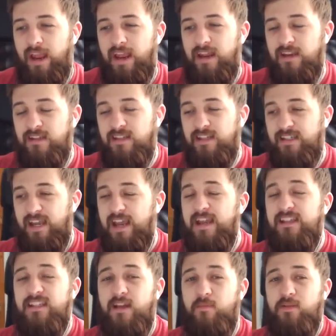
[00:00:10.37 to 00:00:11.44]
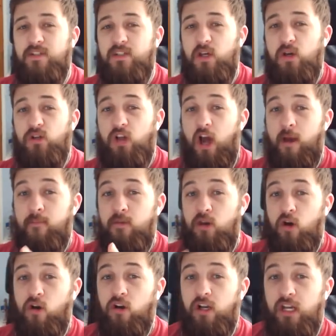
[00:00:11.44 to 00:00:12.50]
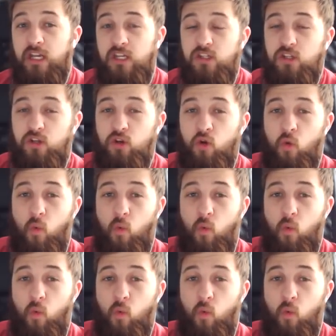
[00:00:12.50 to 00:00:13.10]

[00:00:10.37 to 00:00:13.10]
In today's episode, I'm not gonna do